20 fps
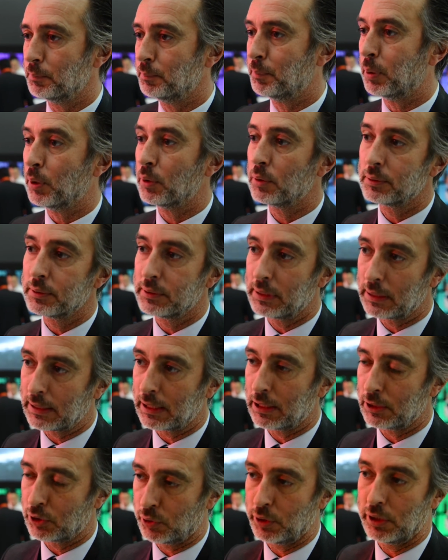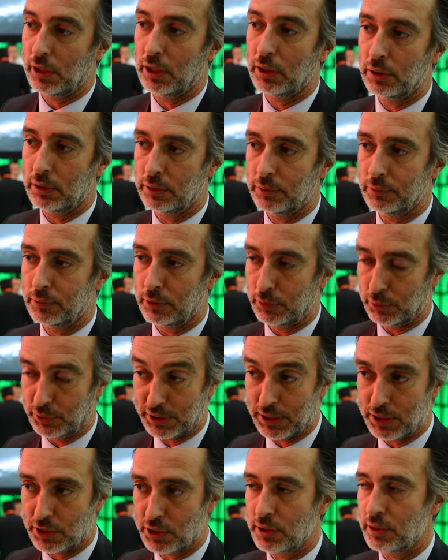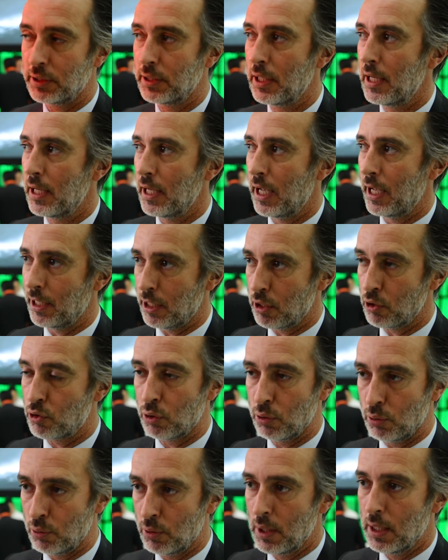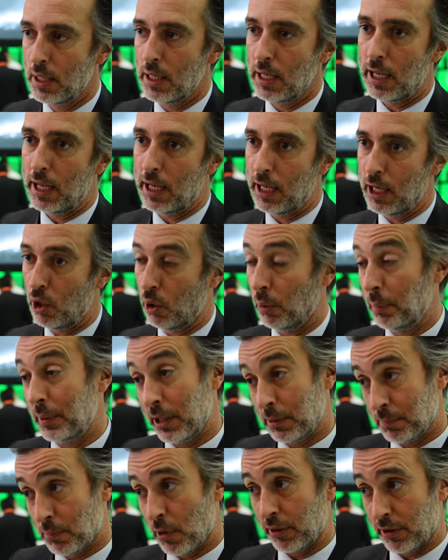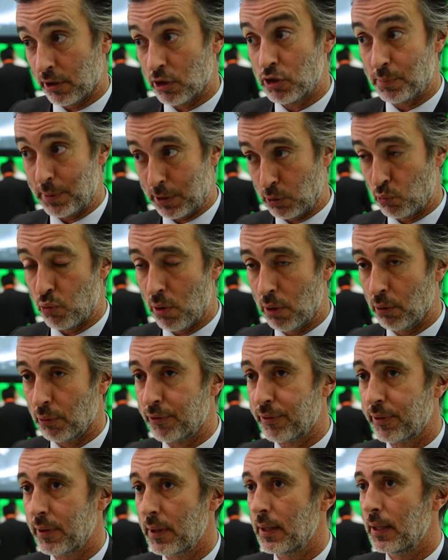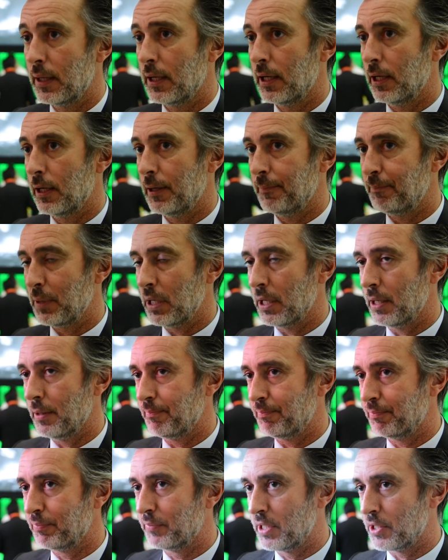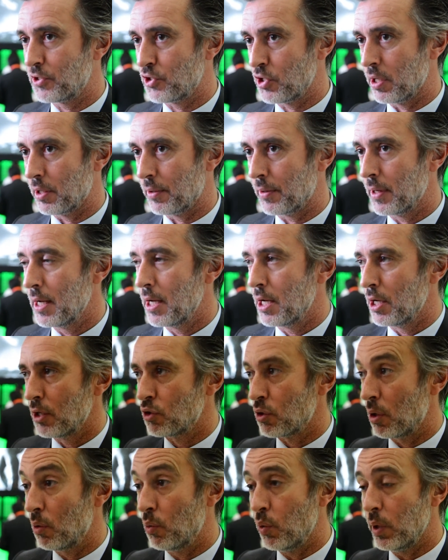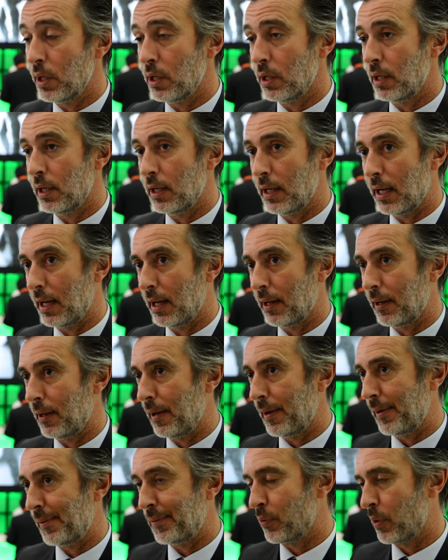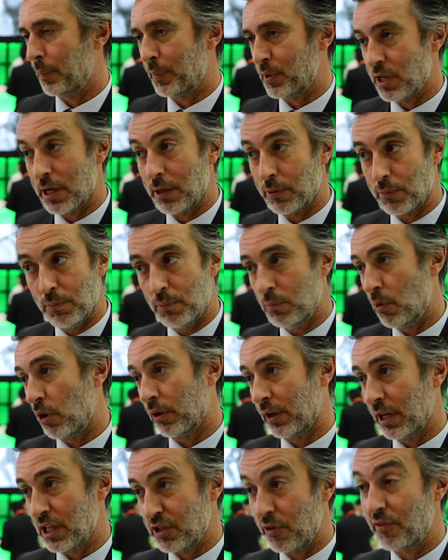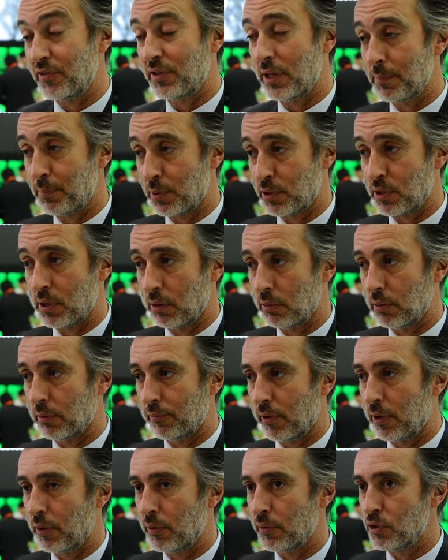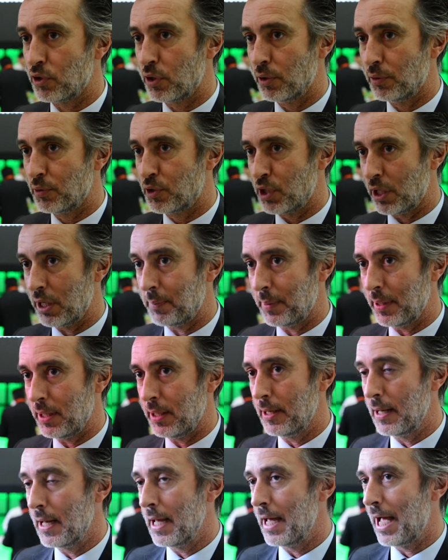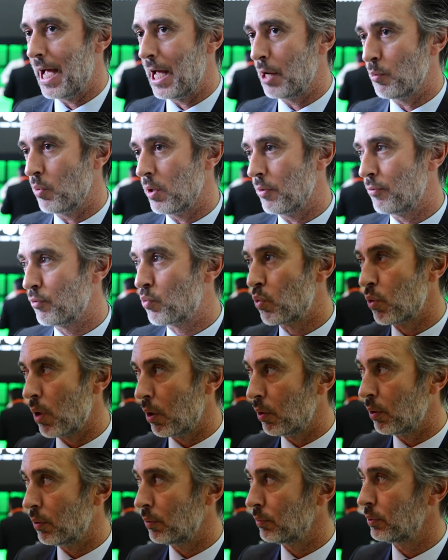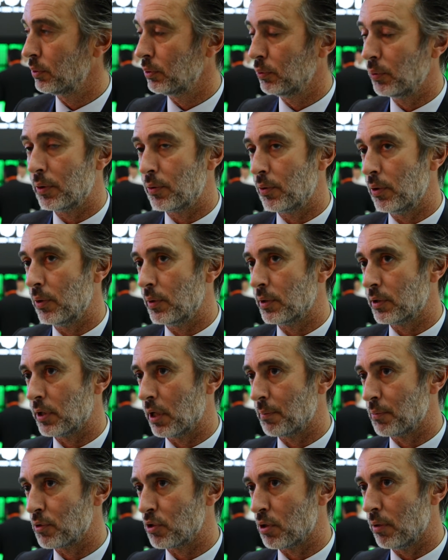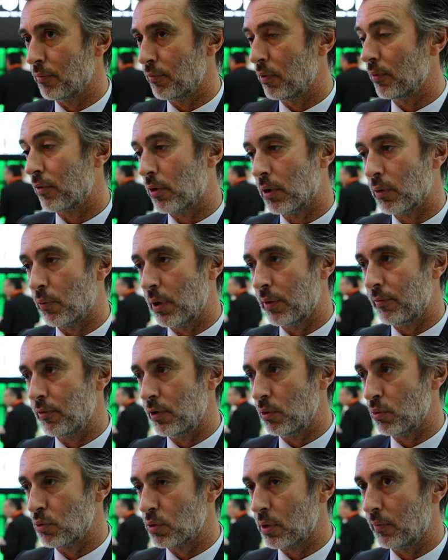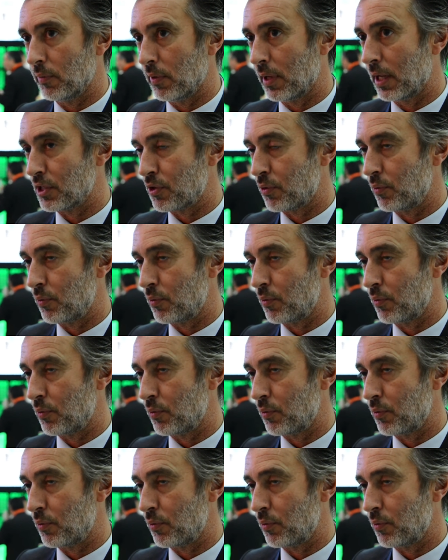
pulled the country out of the recession and into, albeit modest, but growth in this year. So we represent more or less 15% of our GDP, and we grew in terms of overall revenues over the last